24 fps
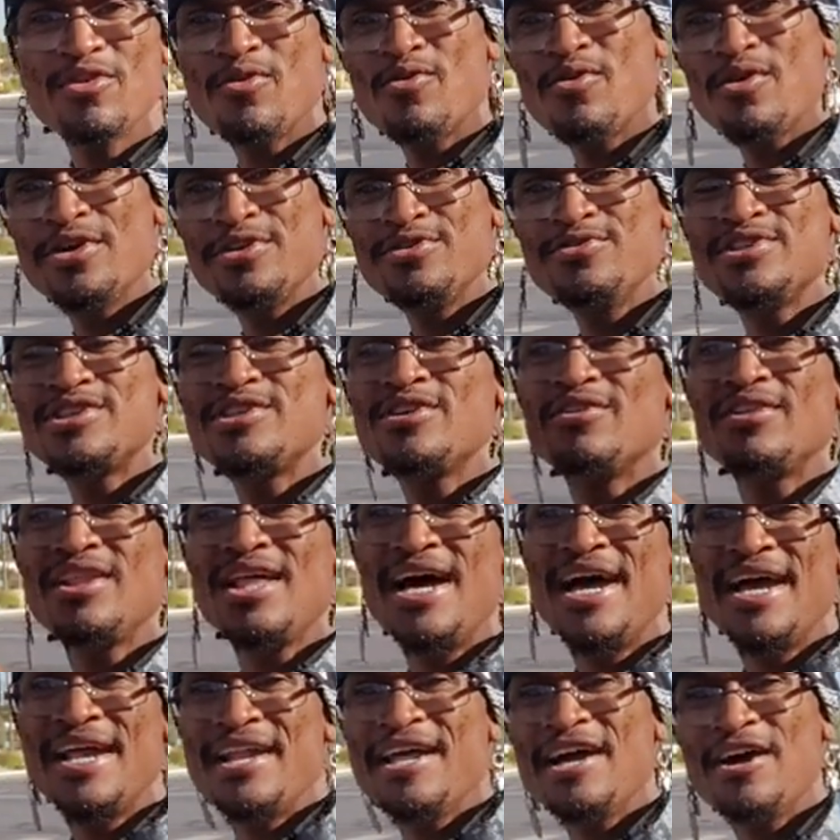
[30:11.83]
the whore, you still
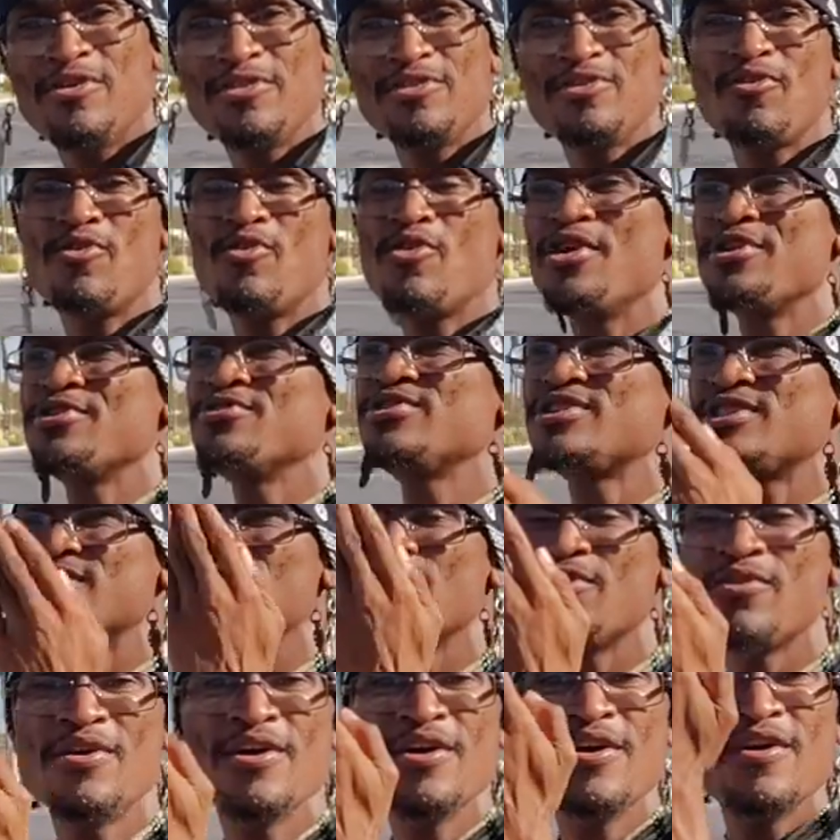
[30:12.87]
lying down with the whore, you
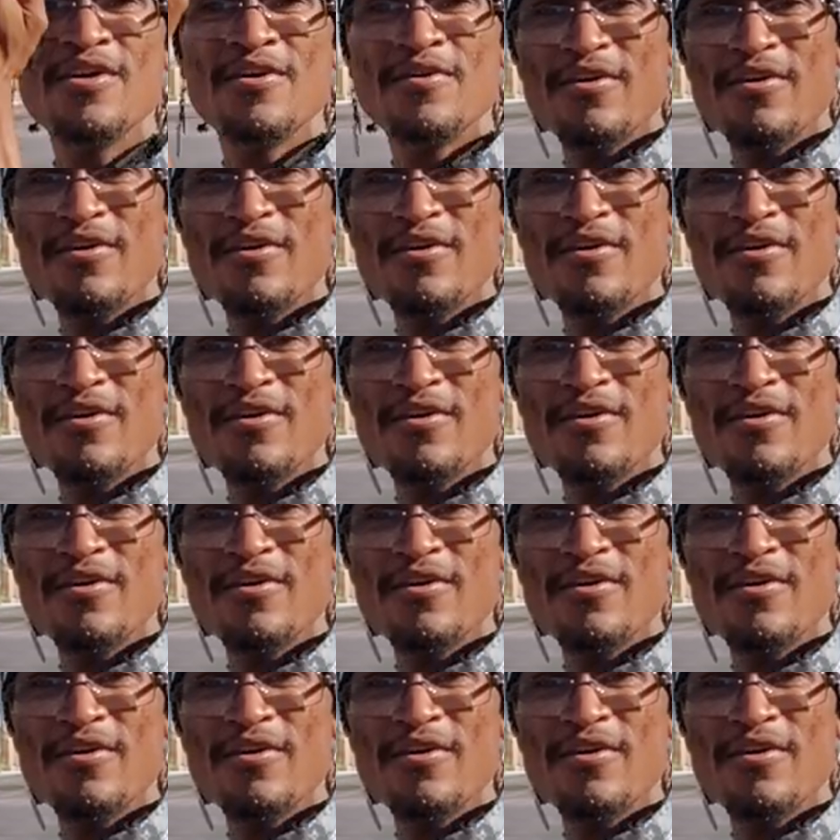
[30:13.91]
still